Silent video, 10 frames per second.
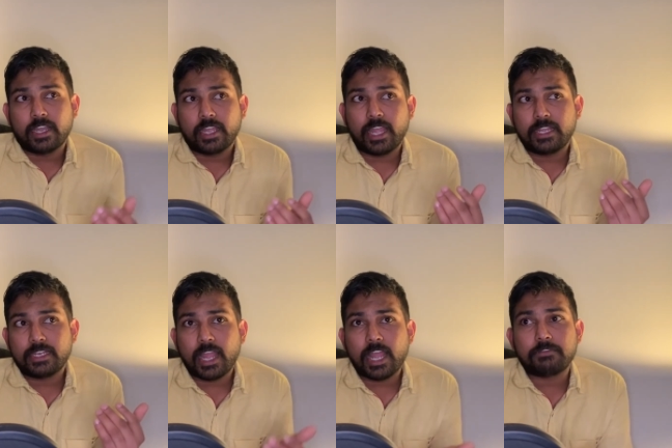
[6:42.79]
it
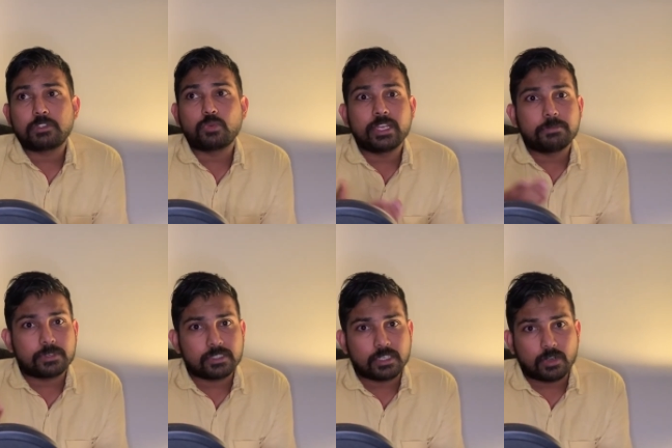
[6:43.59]
have a
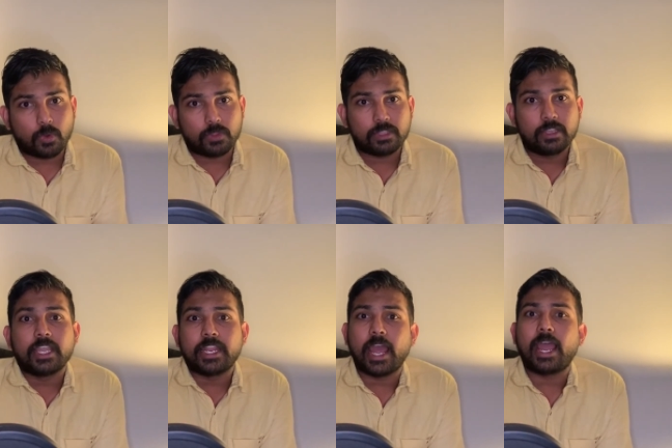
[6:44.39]
20% growth,
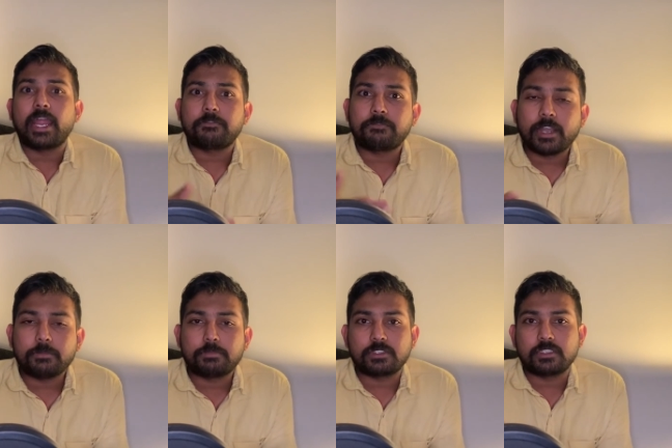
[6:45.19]
it had a
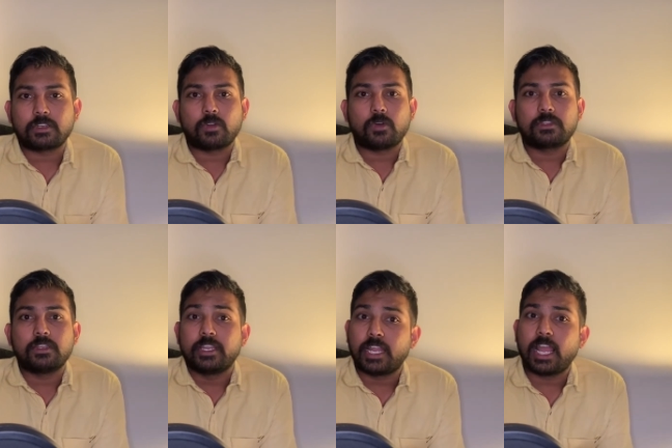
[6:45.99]
5% growth,
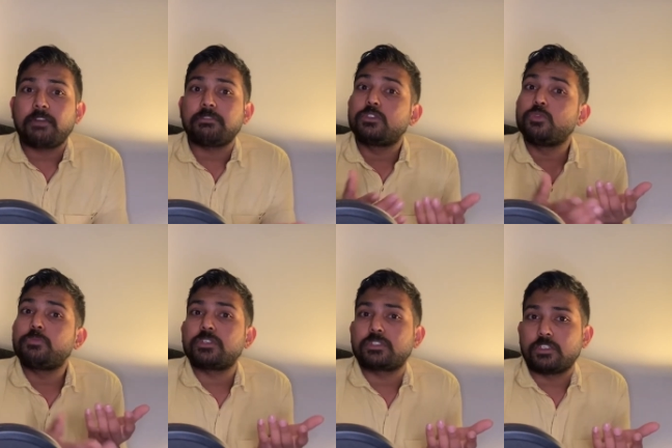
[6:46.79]
it had a
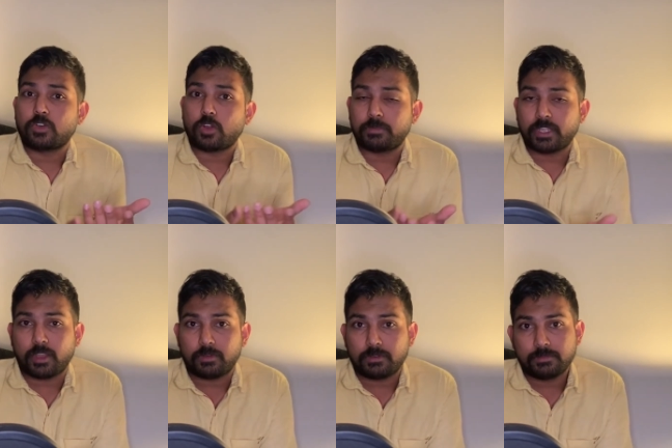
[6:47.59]
2% drop down.
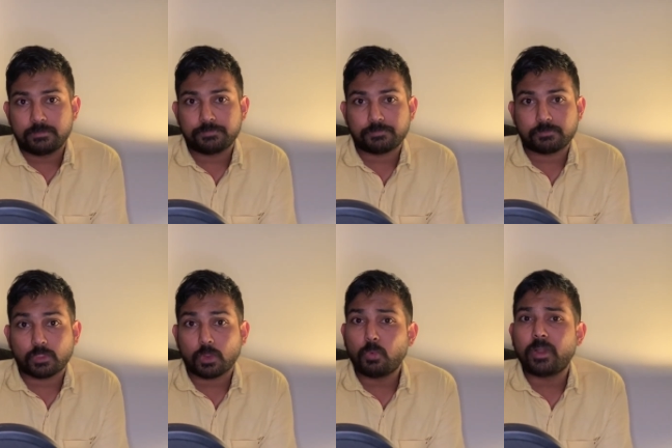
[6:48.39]

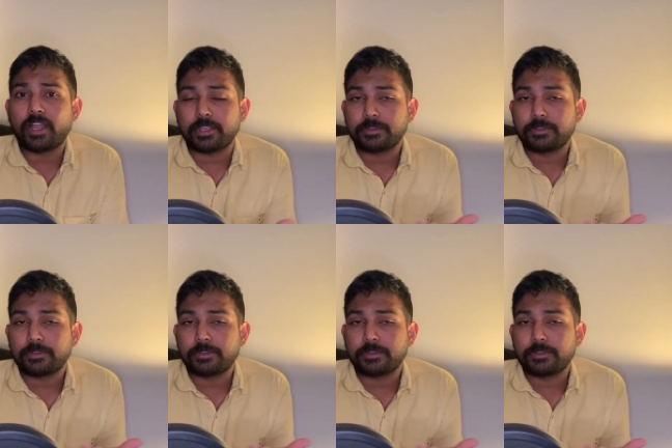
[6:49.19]
Why?